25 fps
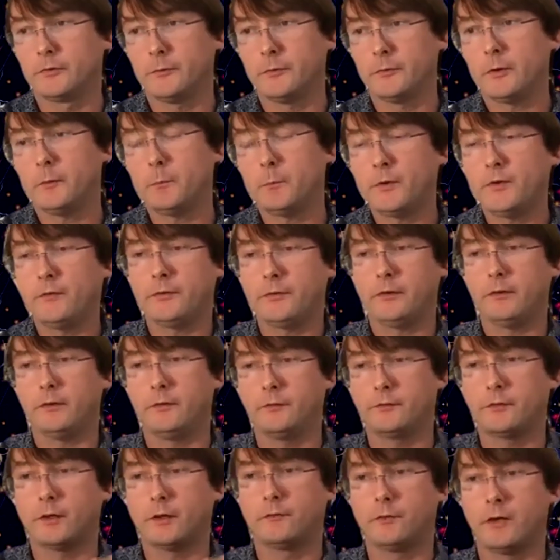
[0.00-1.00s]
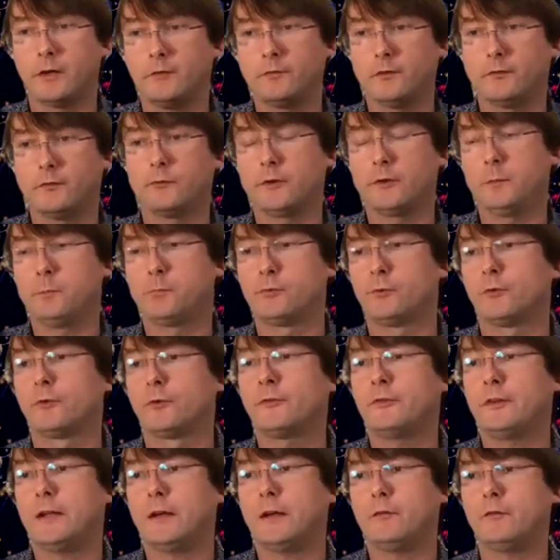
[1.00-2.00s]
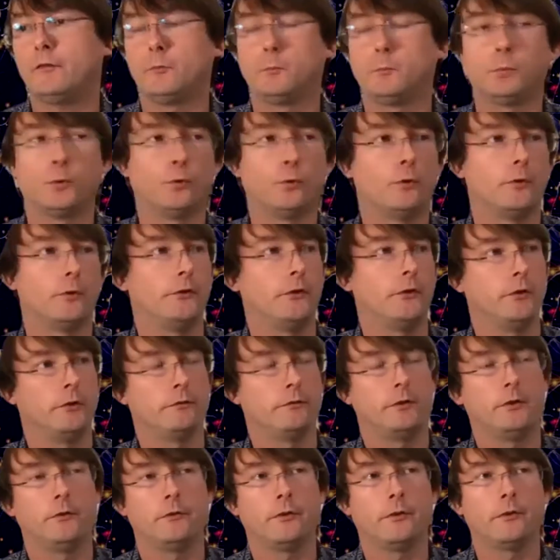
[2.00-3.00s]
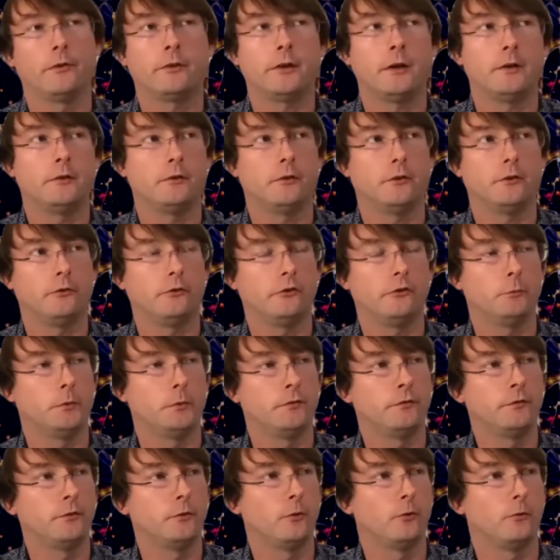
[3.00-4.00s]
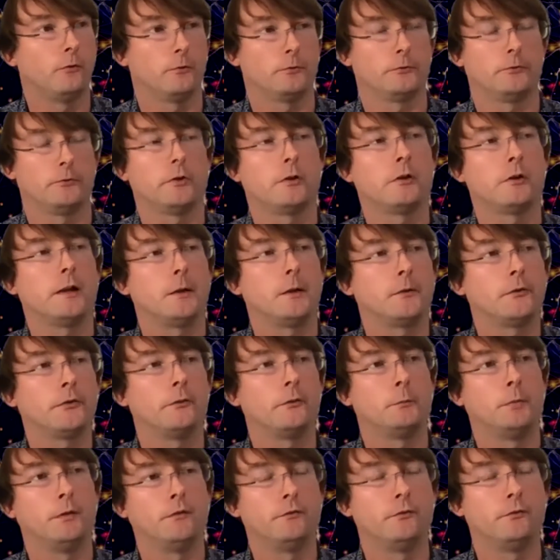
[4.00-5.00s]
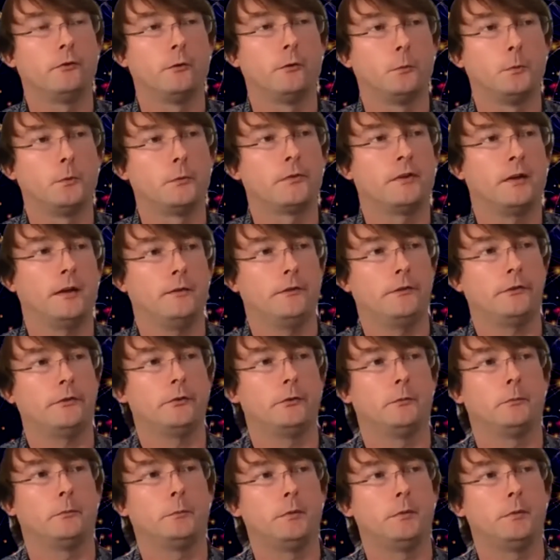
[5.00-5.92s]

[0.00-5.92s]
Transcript: companies that have already brought staff on board that have used this technology before or done cloud stuff before will tend to